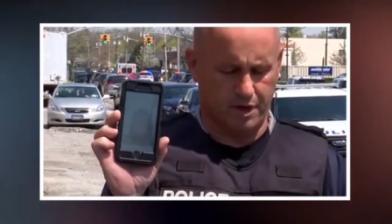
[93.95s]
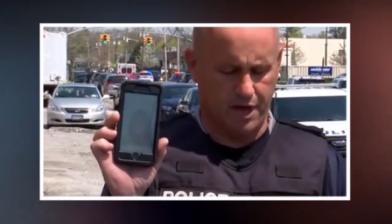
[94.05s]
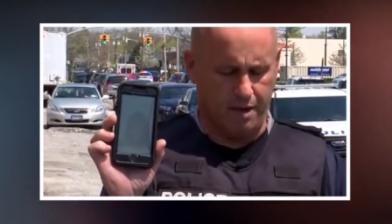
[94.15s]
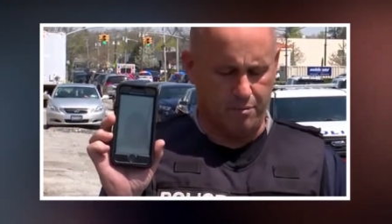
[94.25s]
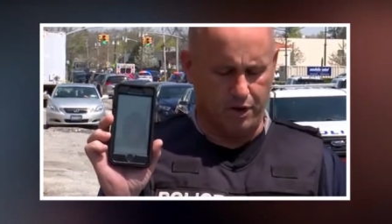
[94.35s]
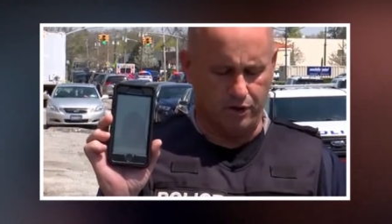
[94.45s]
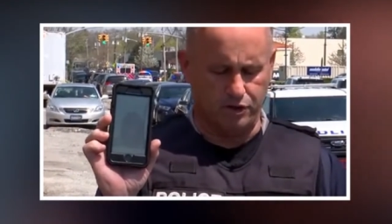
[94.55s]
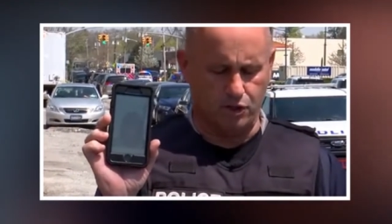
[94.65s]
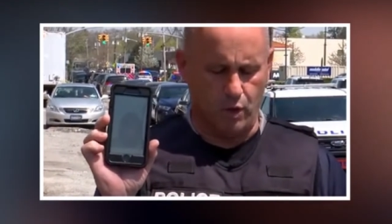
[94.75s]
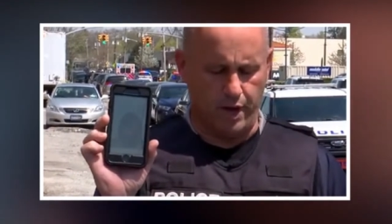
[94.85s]
Gabriel
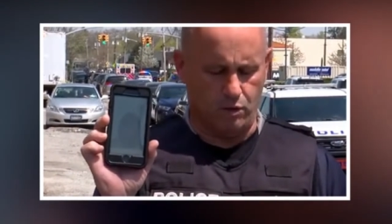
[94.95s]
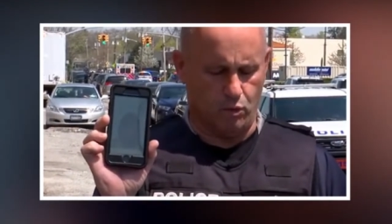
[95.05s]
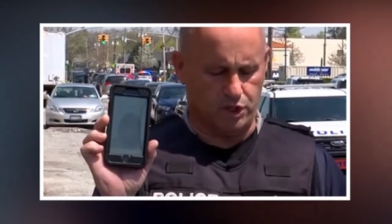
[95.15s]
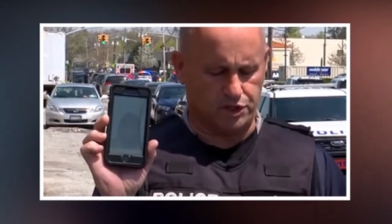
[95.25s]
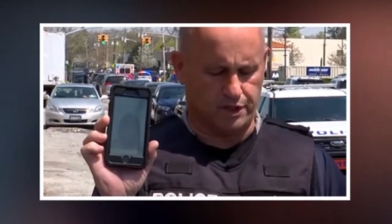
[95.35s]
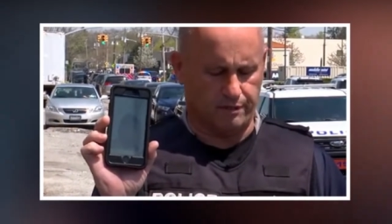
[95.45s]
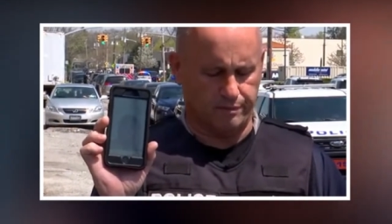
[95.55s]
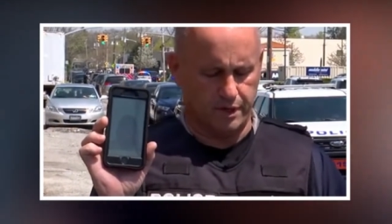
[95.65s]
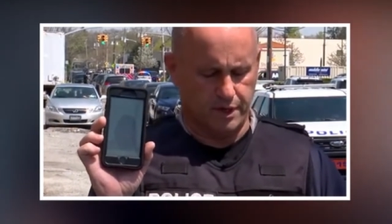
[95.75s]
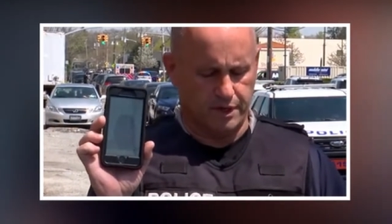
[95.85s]
DeWitt Wilson.
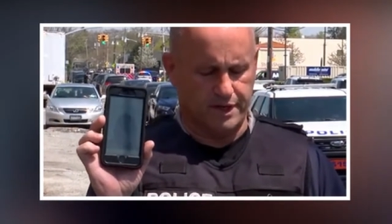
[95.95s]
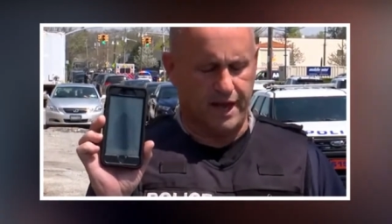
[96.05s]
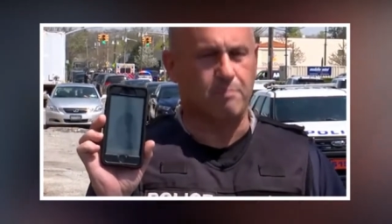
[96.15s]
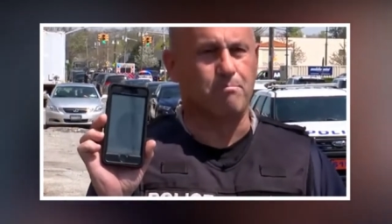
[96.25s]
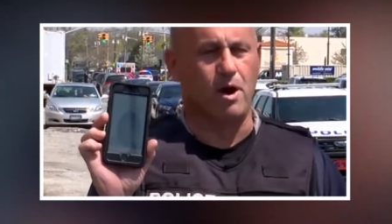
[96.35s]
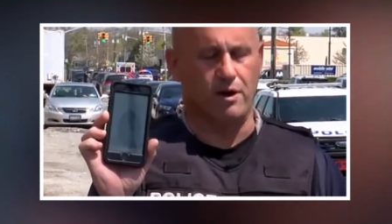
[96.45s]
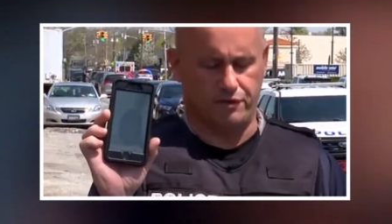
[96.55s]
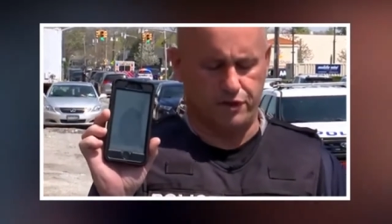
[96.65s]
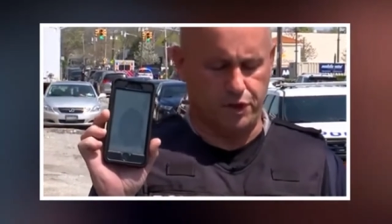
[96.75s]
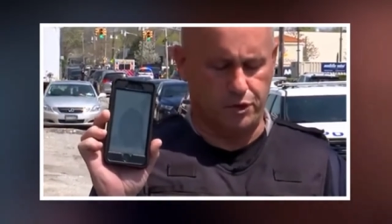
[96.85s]
Date of birth,
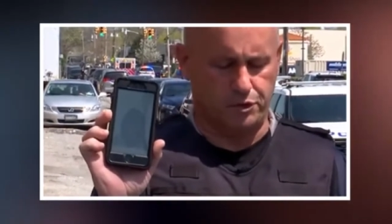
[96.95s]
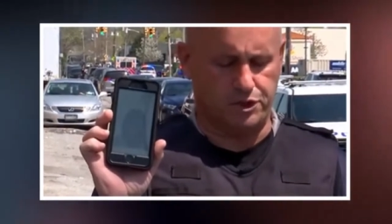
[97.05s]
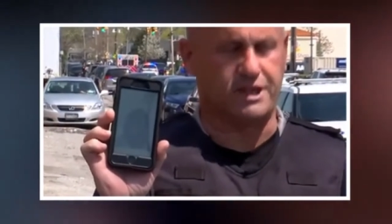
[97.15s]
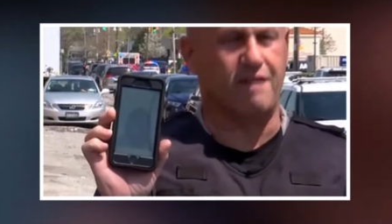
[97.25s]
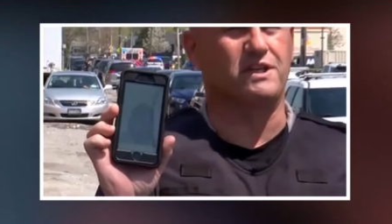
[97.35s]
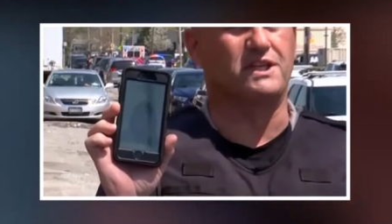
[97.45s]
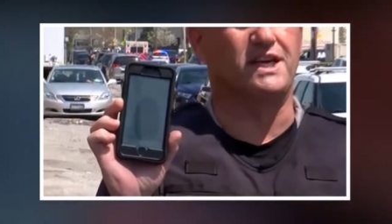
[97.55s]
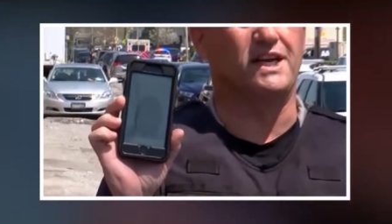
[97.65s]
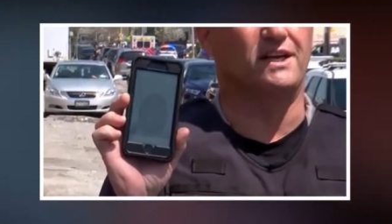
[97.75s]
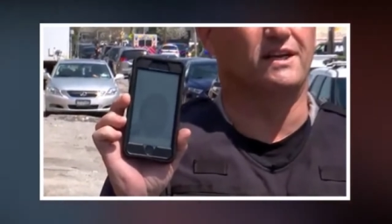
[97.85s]
2
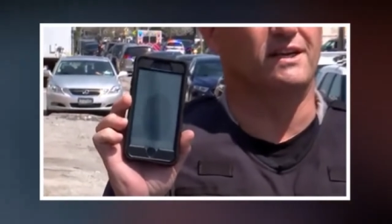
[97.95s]
17